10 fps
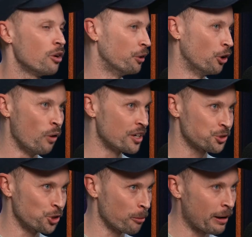We always
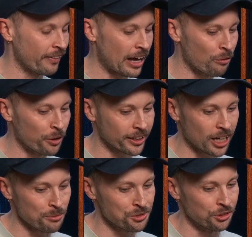talk about that when it
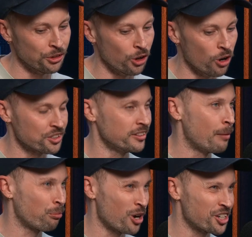comes to the Dogs and
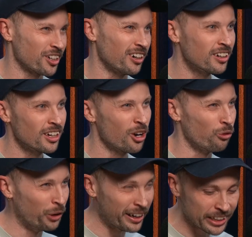their pressure.
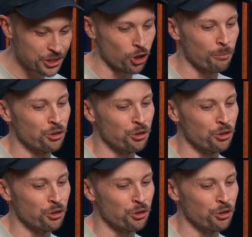Really dropped